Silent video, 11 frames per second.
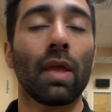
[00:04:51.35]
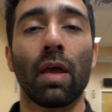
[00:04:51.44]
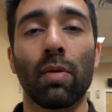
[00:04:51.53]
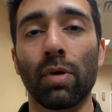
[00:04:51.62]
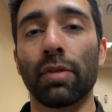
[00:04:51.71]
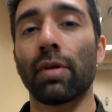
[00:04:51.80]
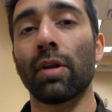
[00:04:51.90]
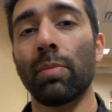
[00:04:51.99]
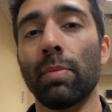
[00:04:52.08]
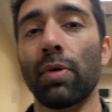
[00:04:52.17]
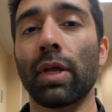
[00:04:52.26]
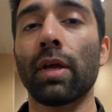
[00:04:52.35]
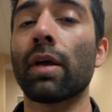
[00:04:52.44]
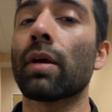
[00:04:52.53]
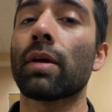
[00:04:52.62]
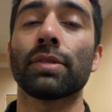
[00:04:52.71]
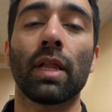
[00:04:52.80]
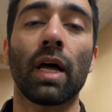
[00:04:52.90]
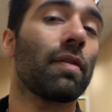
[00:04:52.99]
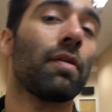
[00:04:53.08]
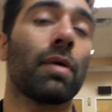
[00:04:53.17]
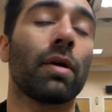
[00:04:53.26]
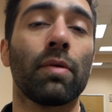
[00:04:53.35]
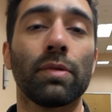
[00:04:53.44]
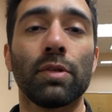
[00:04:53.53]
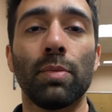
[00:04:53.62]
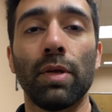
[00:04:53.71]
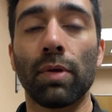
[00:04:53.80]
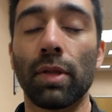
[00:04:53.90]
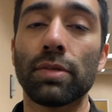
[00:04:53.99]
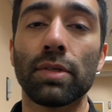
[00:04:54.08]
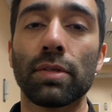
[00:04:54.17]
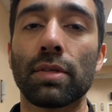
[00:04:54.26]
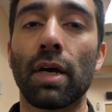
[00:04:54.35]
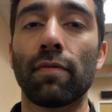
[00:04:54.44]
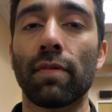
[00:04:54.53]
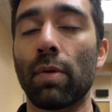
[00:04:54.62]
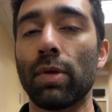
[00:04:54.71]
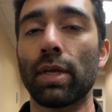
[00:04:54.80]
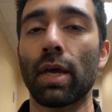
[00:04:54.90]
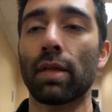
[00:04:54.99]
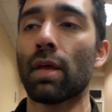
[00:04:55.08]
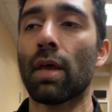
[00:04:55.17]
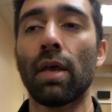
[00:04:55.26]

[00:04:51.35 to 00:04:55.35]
and what they're going to be bringing, because a lot of them are going to be releasing stuff that weekend,